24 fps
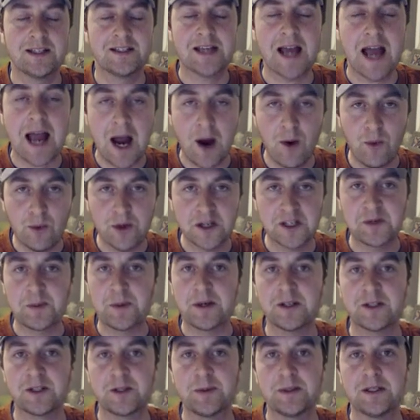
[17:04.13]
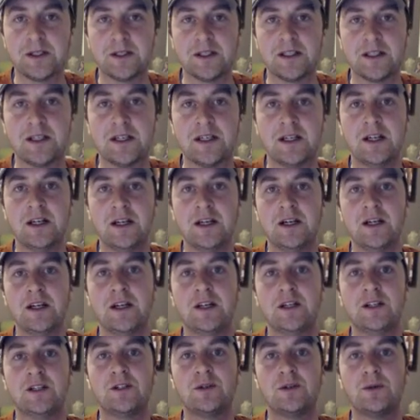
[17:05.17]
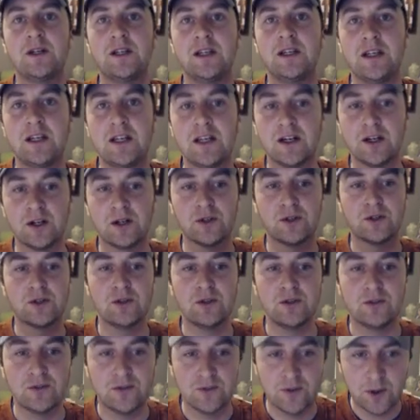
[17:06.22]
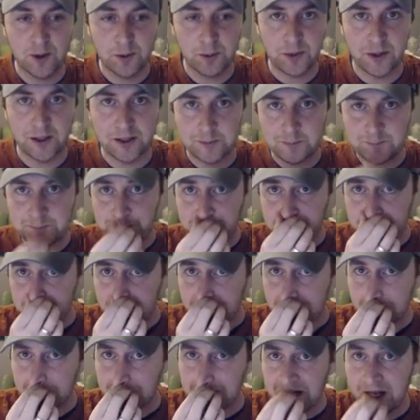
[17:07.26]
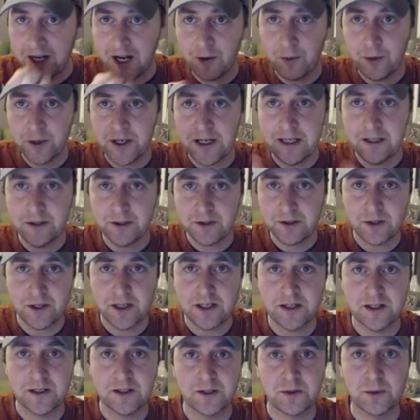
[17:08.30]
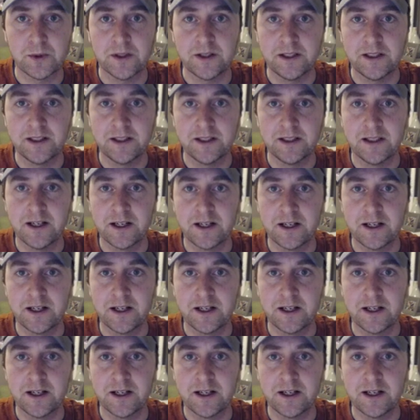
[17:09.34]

our responsibility to adhere to FERPA. And I want to illustrate this one in another